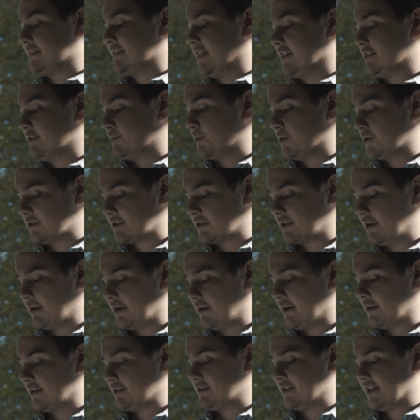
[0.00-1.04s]
that sports
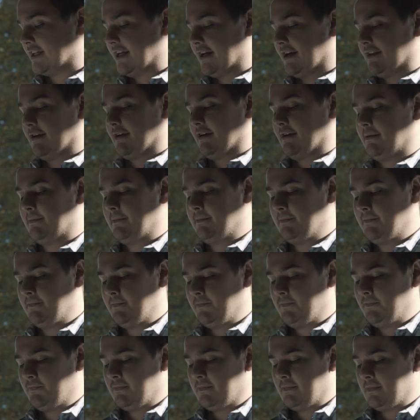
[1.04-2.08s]
car together.
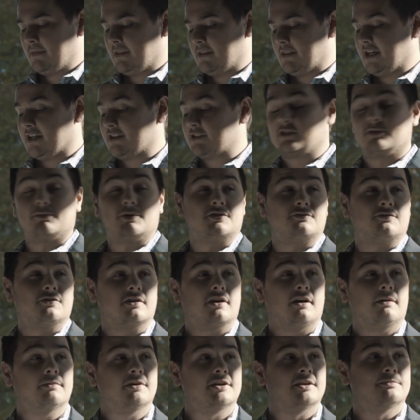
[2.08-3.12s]
Thanks so much for
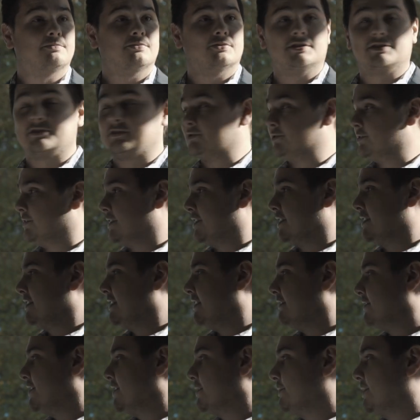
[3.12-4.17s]
coming, and please enjoy
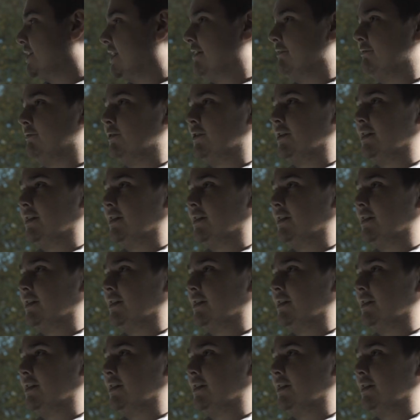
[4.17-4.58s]
everything we have